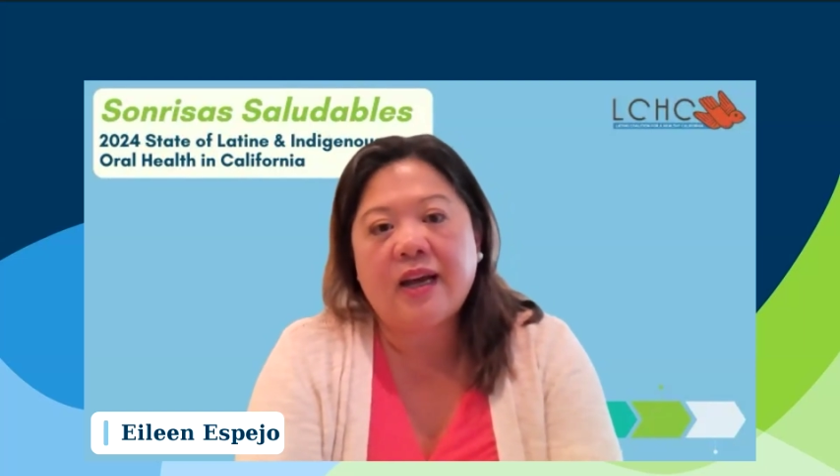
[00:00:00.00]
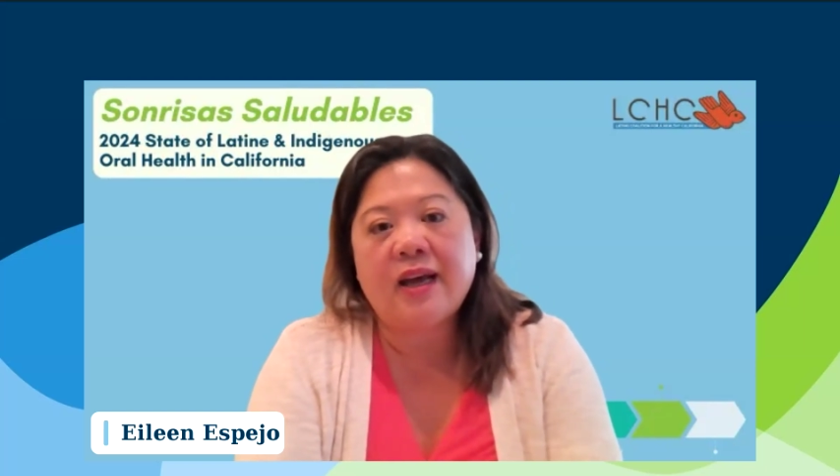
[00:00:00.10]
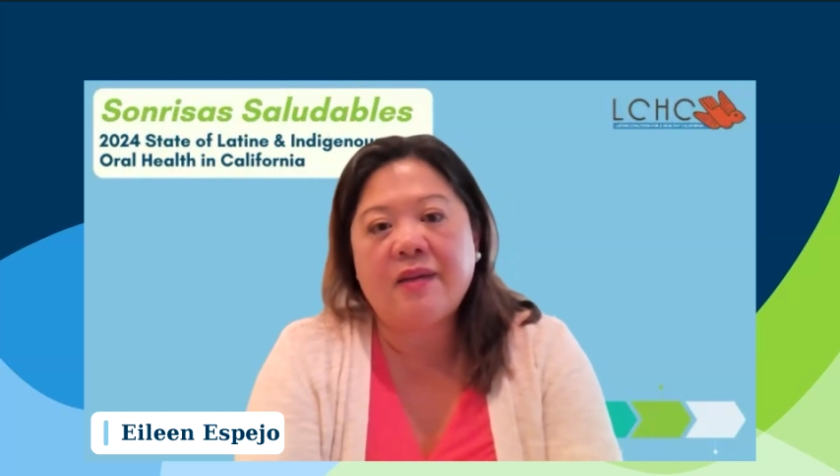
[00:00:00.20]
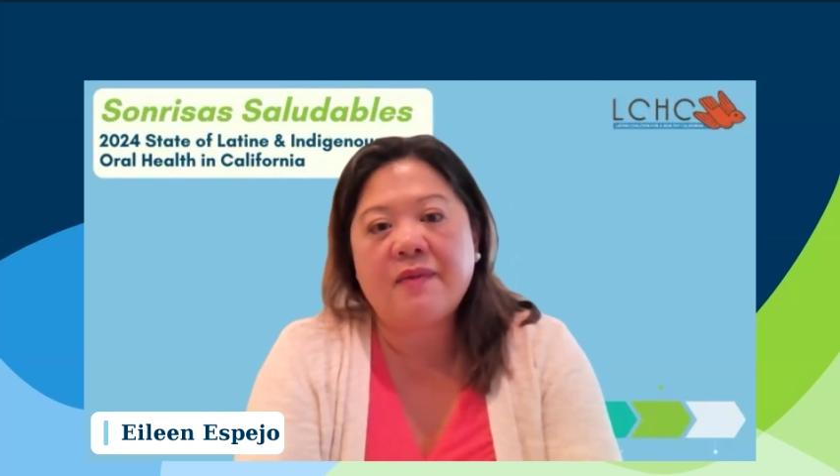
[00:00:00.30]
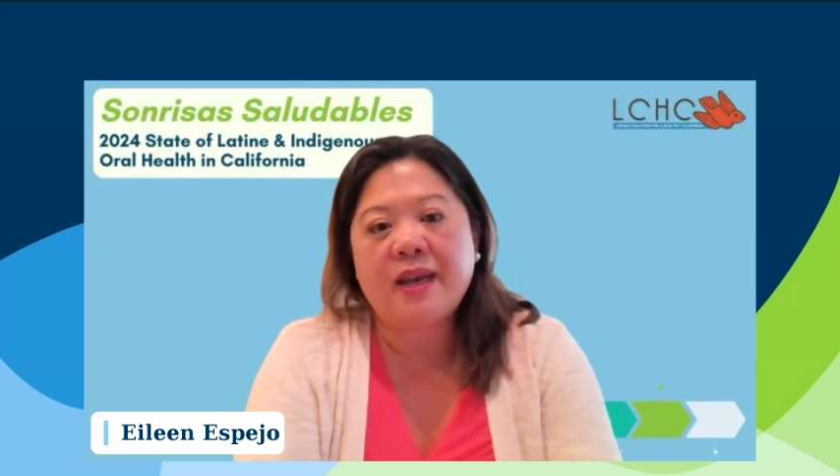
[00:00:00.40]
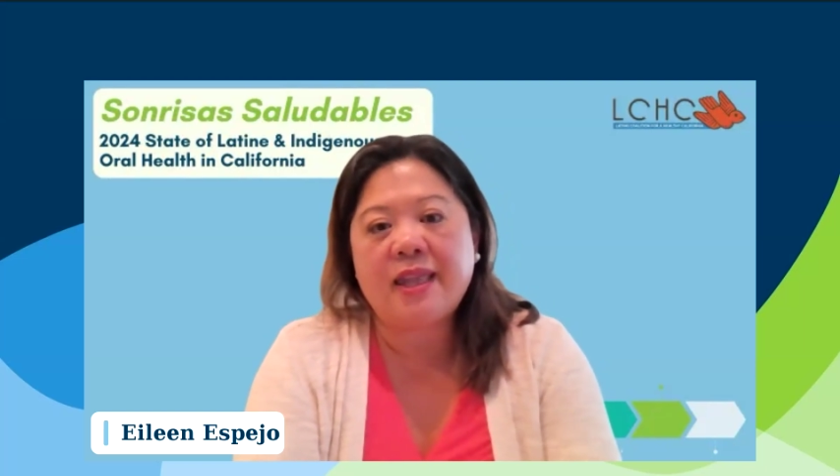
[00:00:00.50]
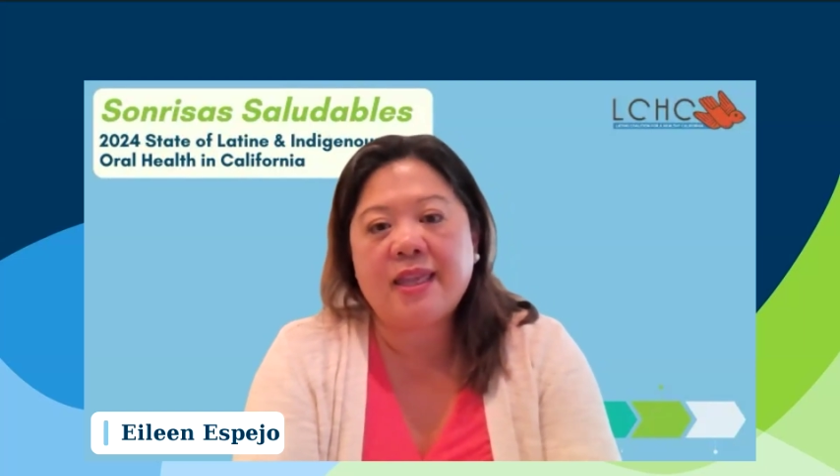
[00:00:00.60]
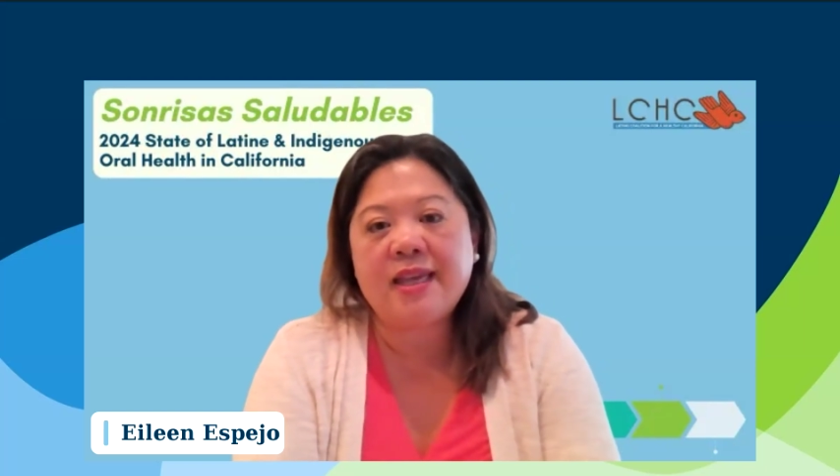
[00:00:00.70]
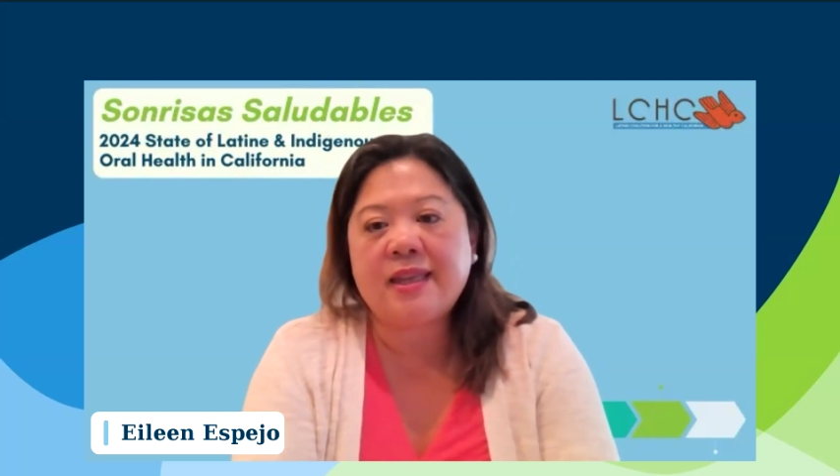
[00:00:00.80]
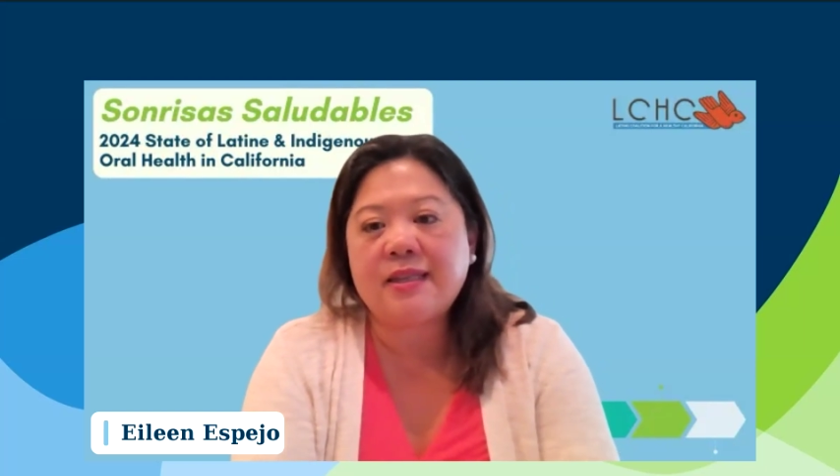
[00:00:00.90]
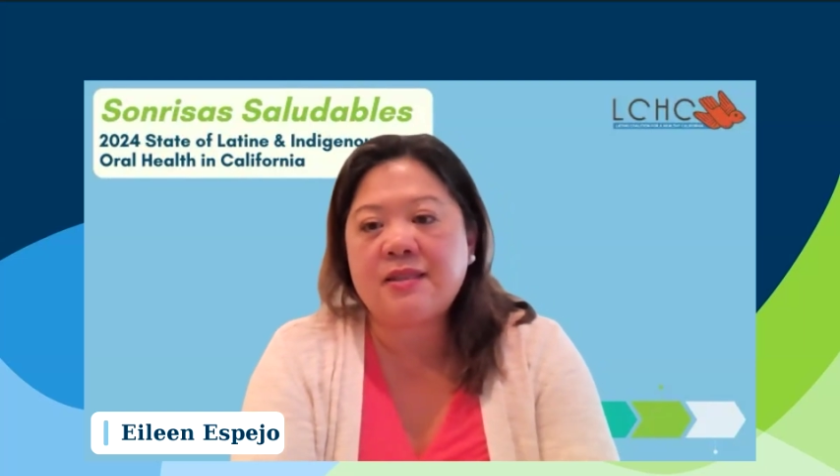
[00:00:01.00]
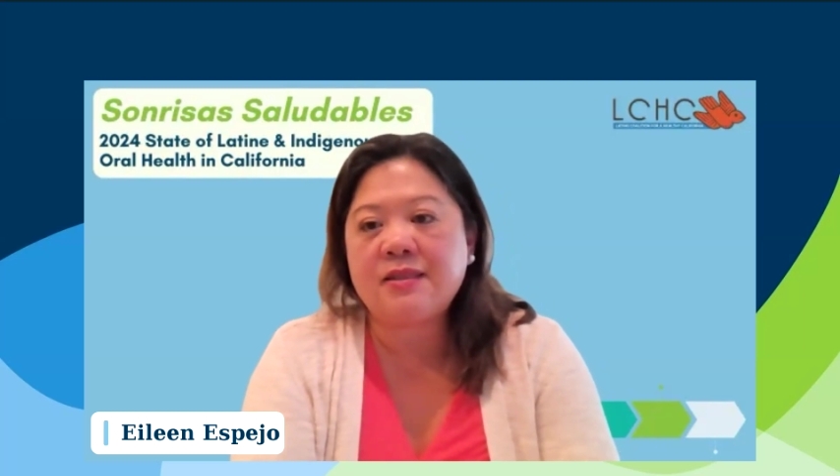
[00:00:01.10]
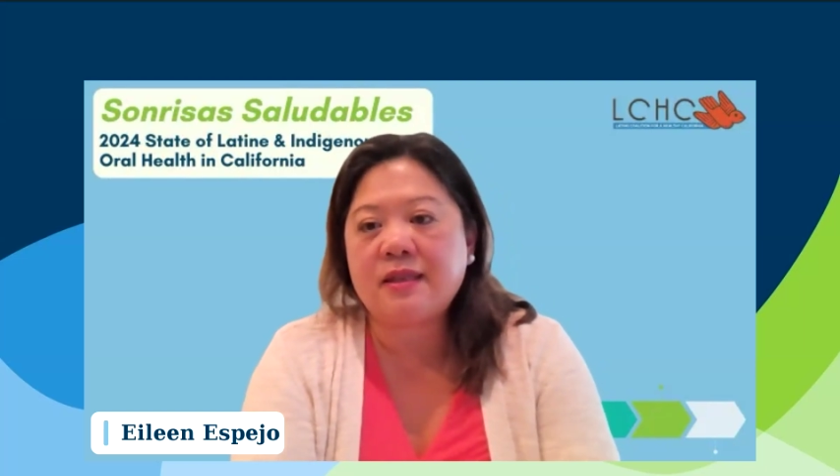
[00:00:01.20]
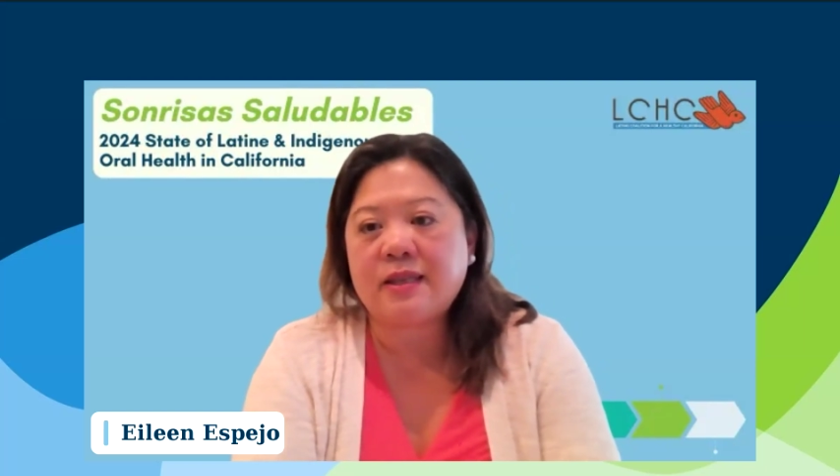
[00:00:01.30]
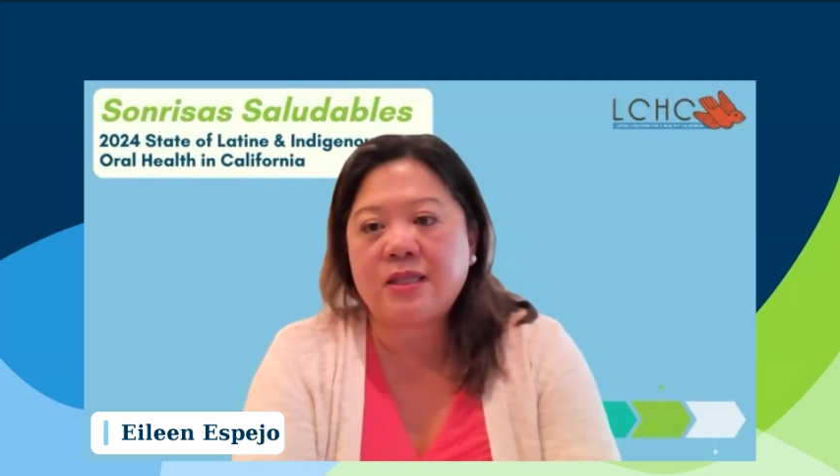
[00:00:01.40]
And I think
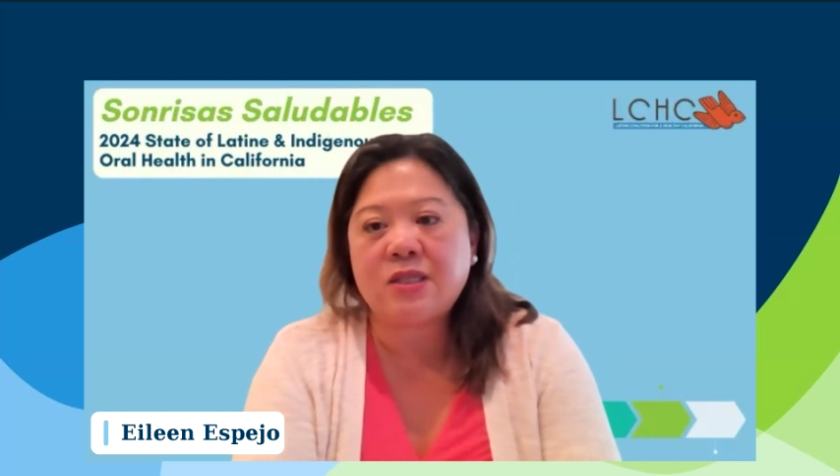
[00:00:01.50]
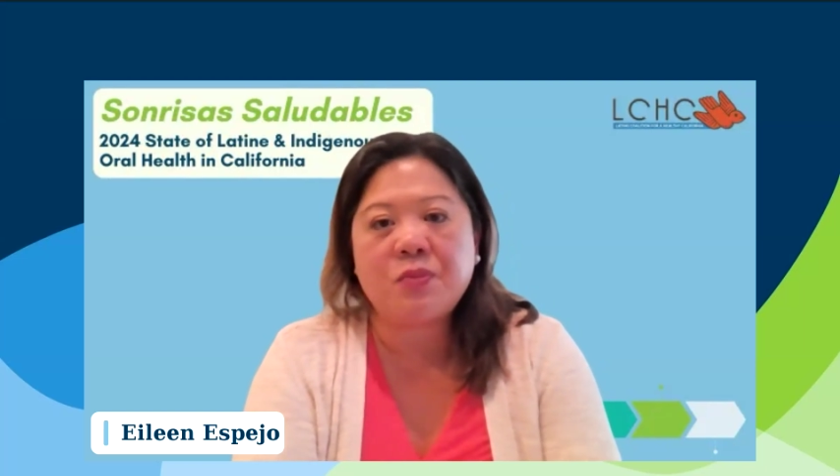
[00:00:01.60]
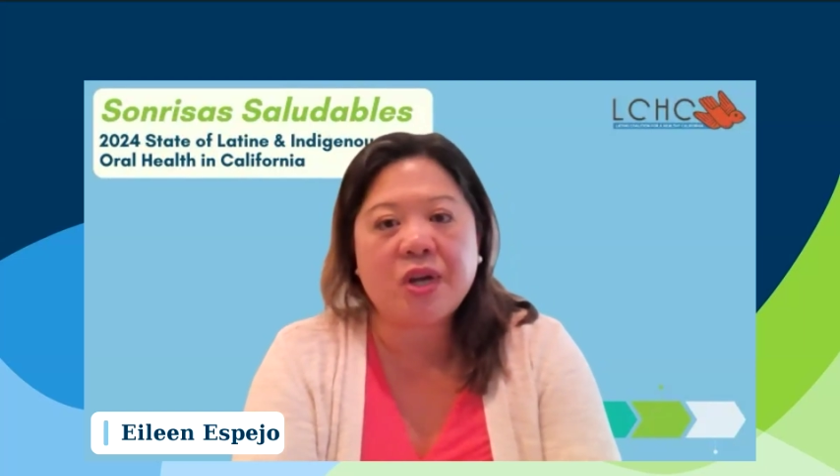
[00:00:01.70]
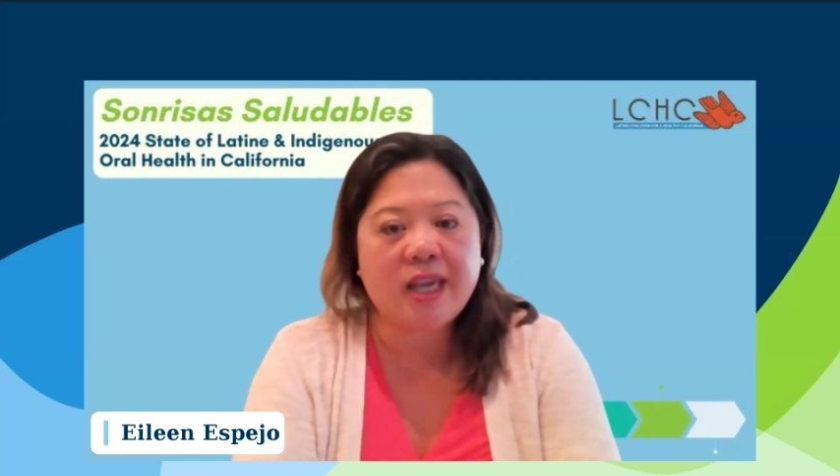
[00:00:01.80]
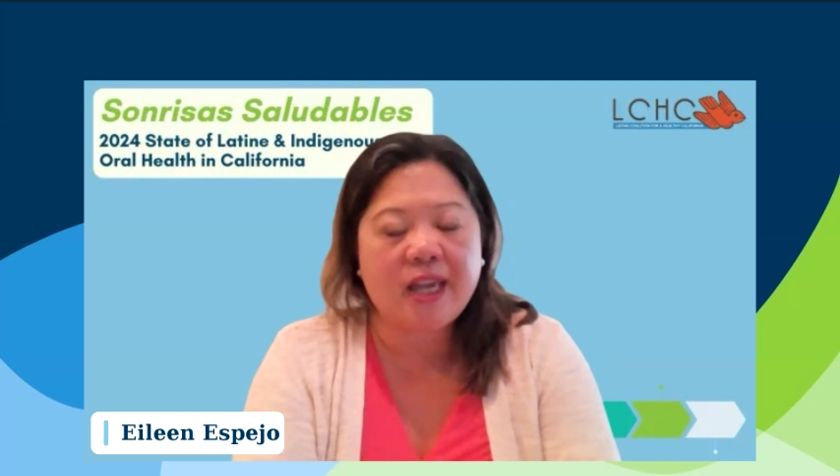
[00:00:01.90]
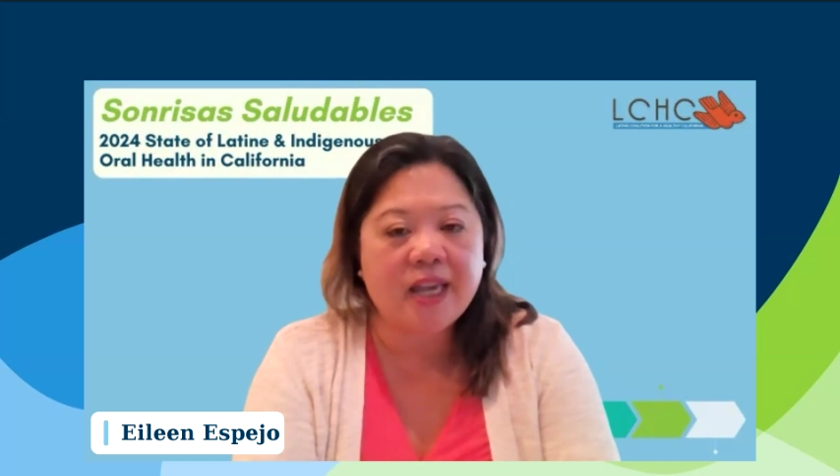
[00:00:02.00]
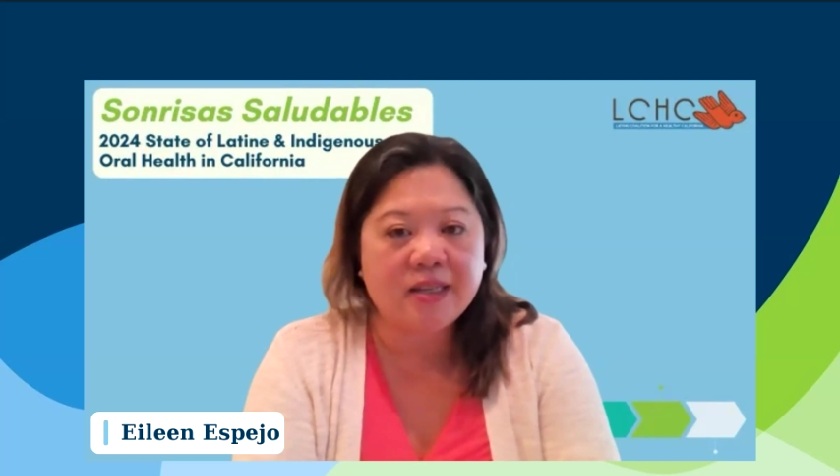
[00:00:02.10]
that's super key.